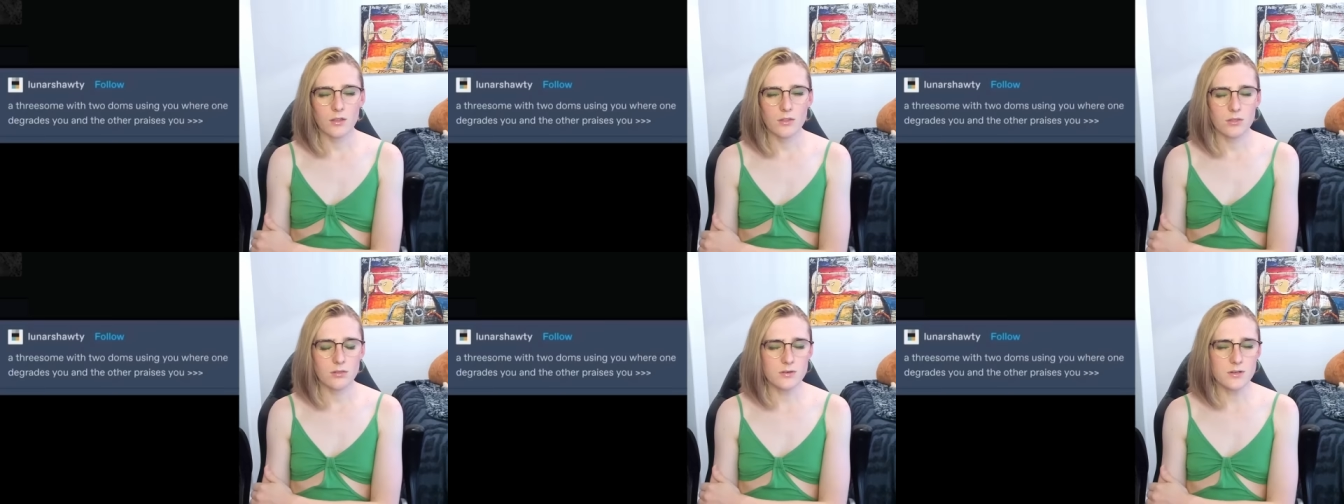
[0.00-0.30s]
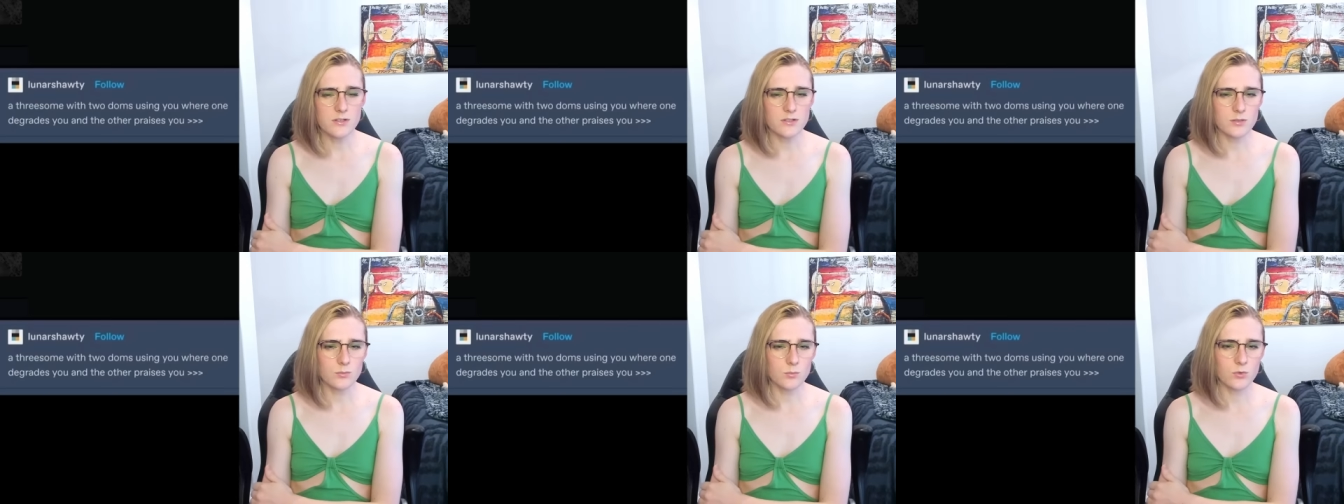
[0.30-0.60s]
A
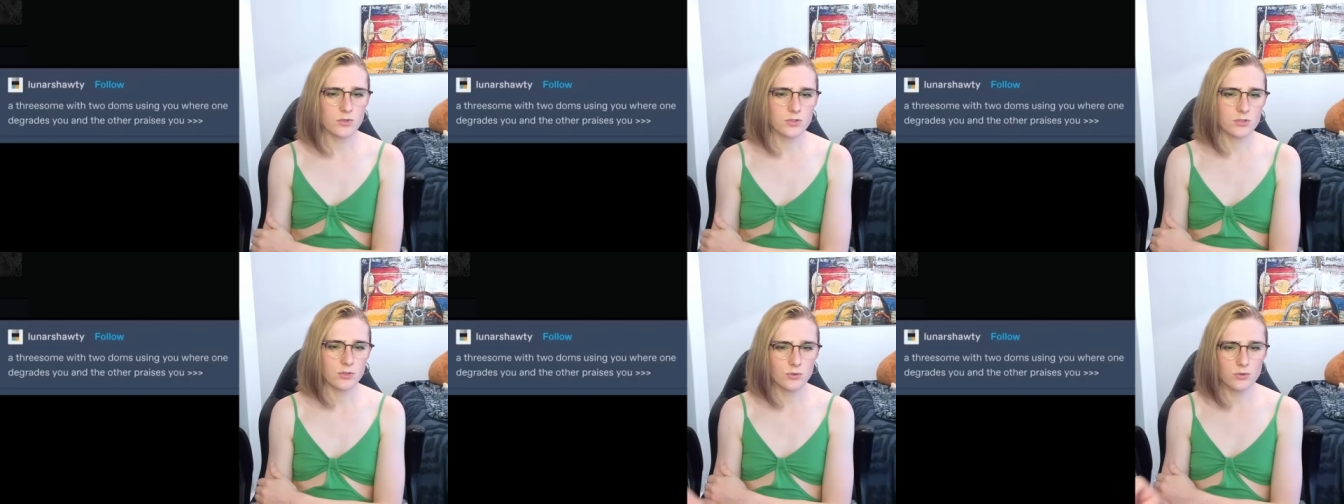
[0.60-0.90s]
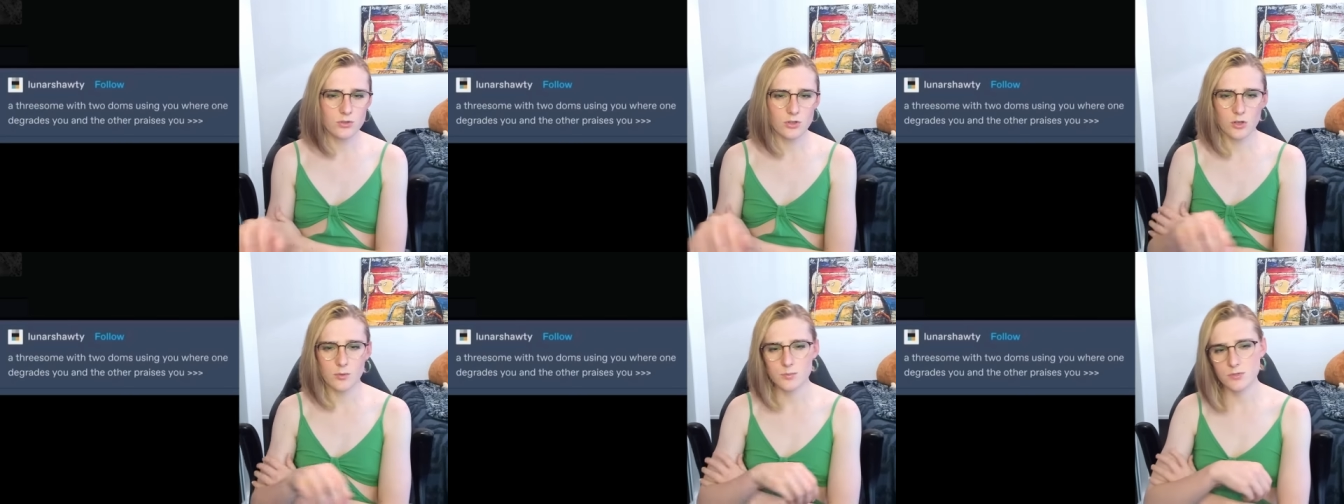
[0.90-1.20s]
threesome with
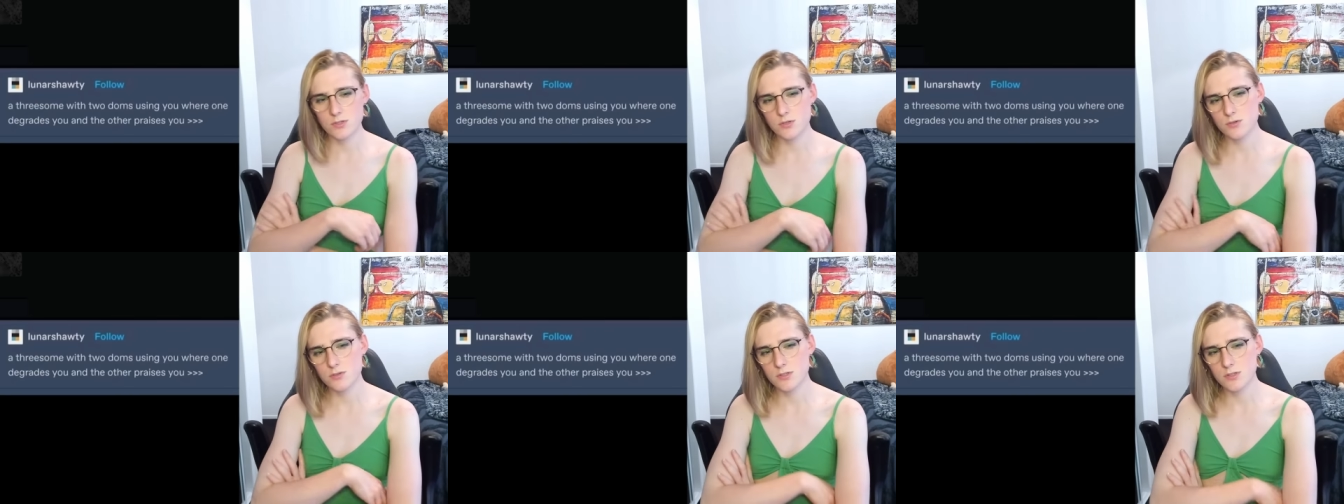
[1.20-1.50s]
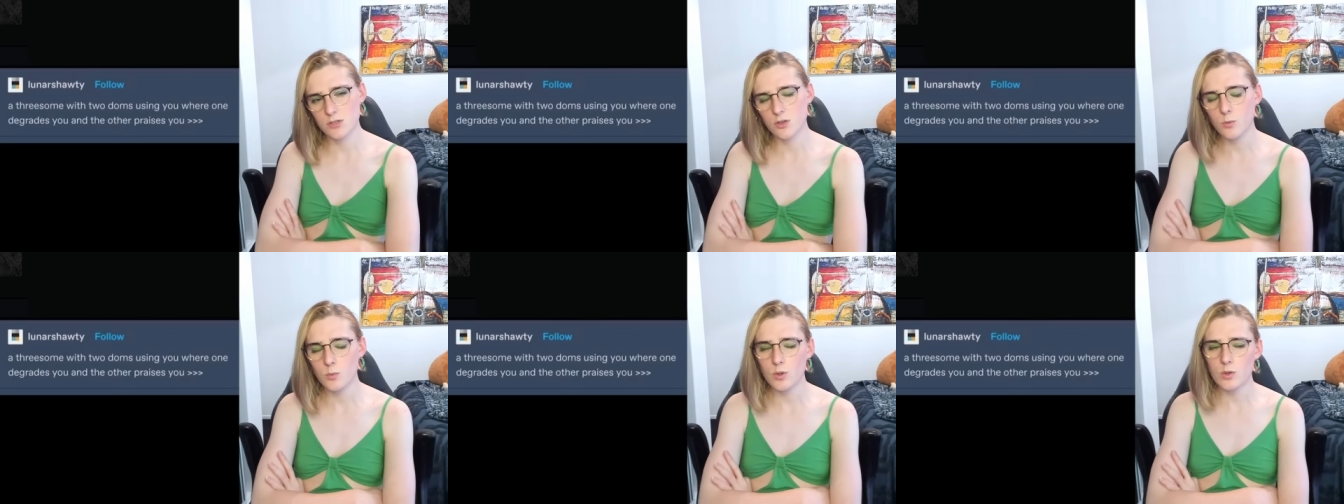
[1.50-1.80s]
two doms
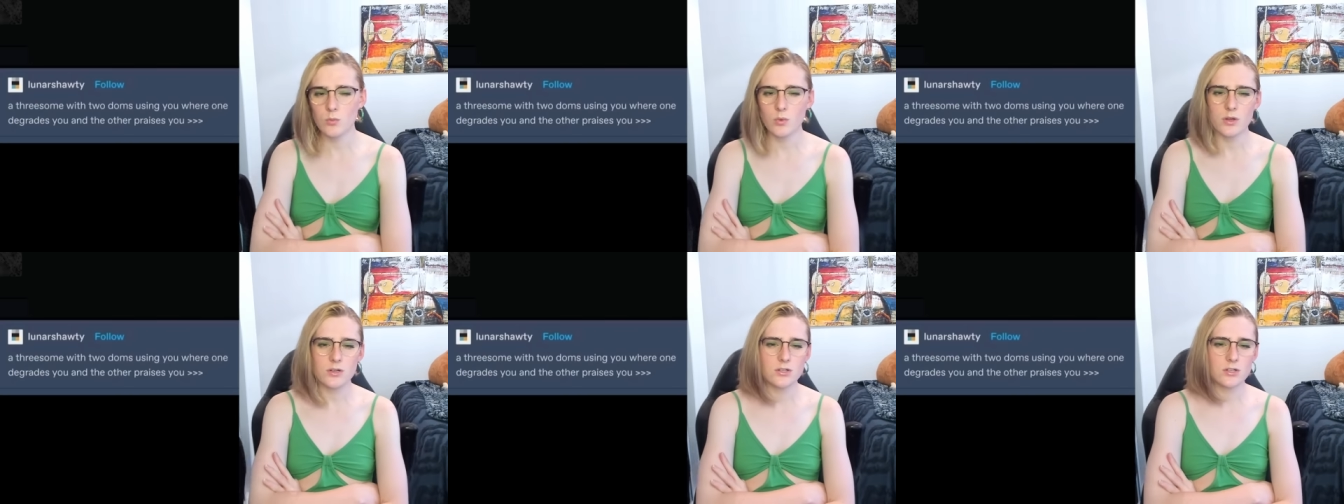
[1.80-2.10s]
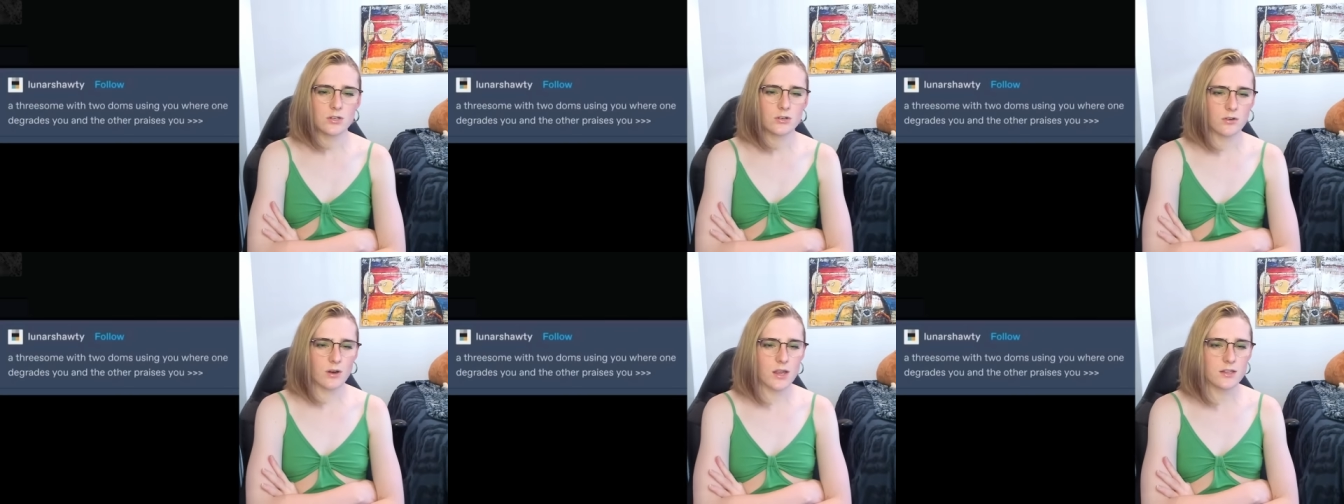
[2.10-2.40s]
using you where one
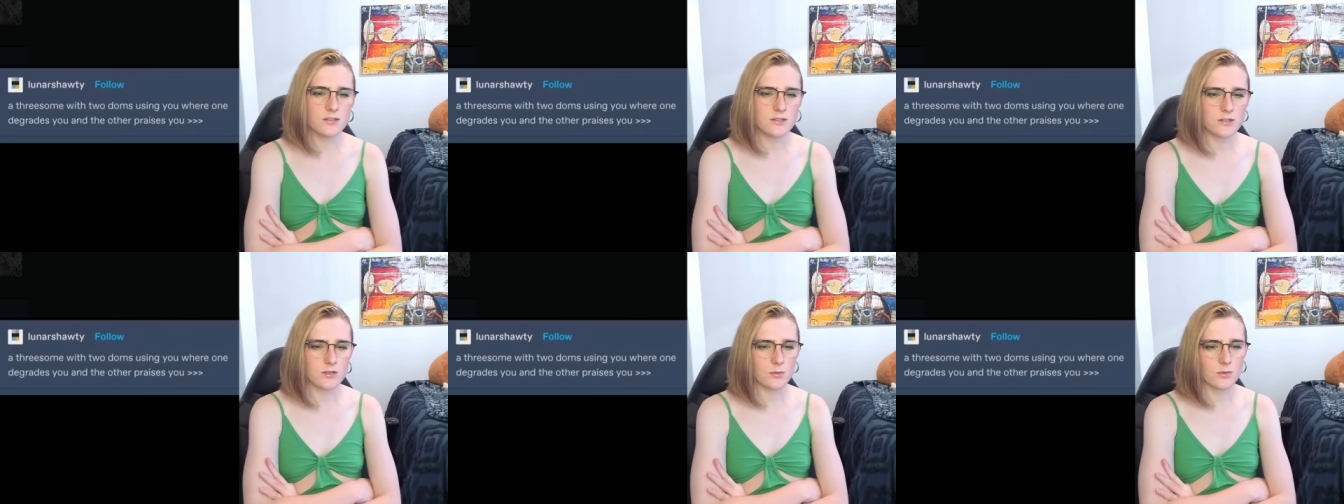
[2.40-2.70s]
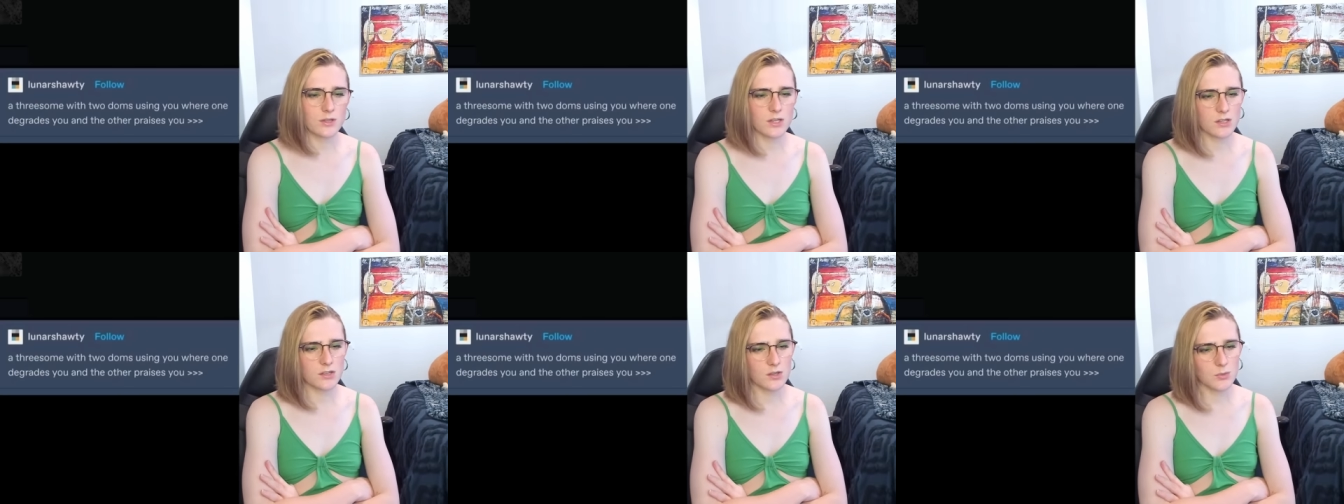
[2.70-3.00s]
degrades you
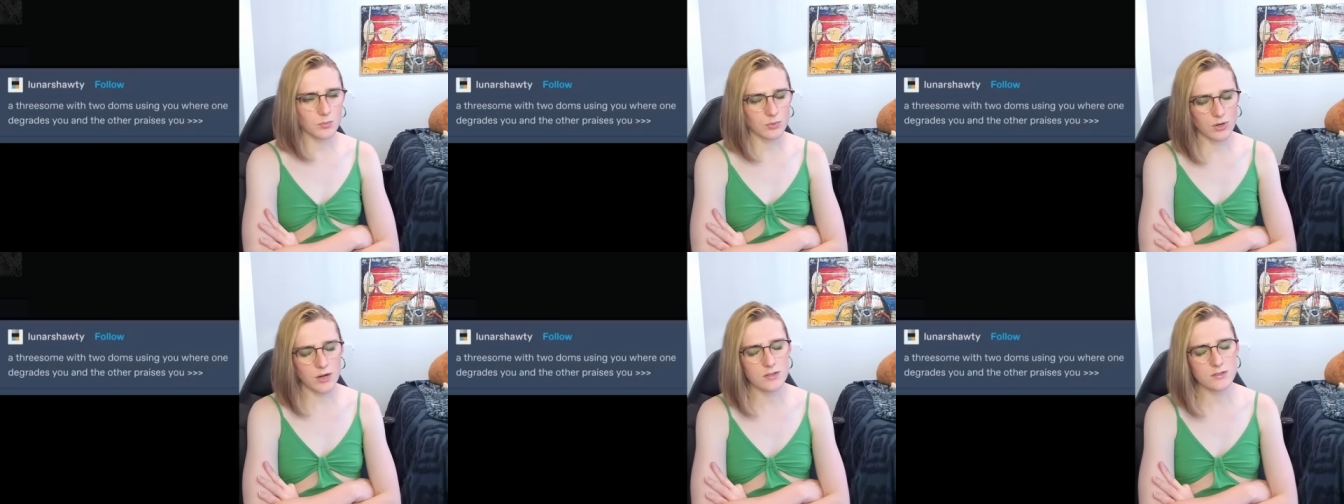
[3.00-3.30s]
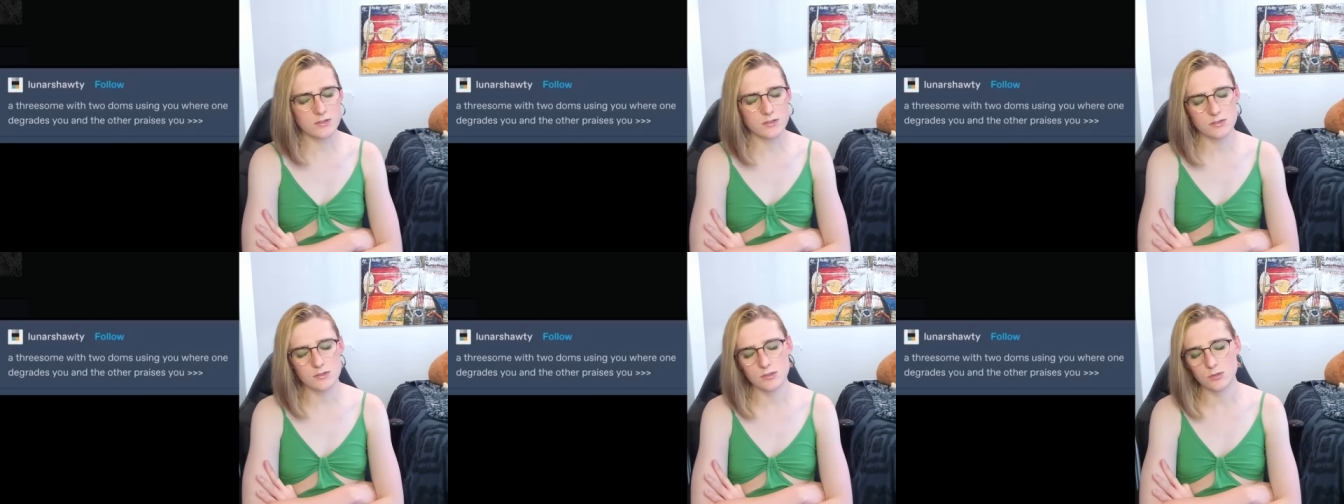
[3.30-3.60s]
and the other
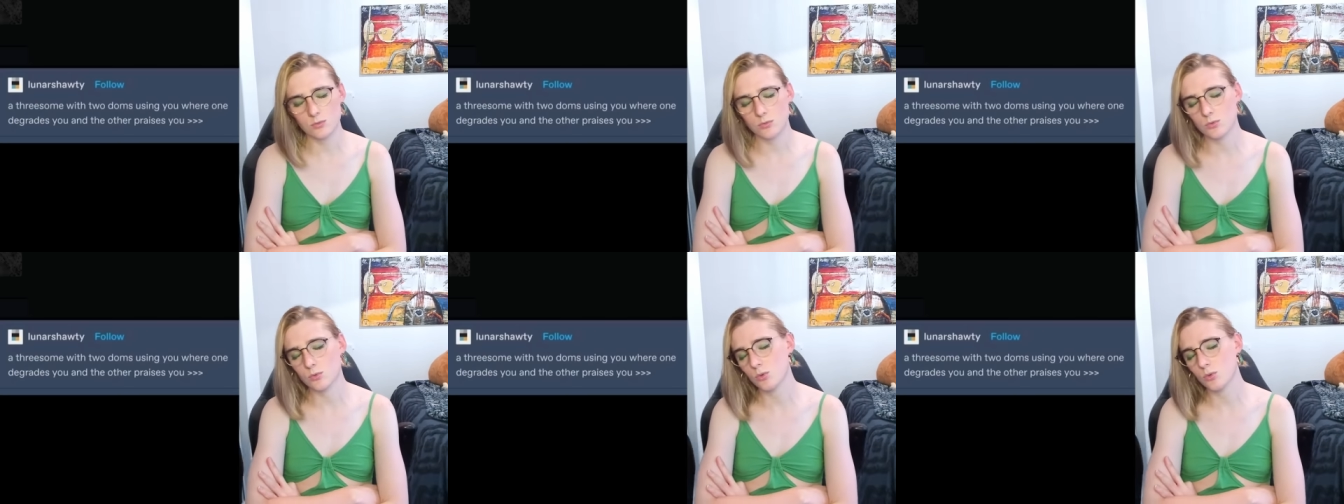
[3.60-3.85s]
praises you.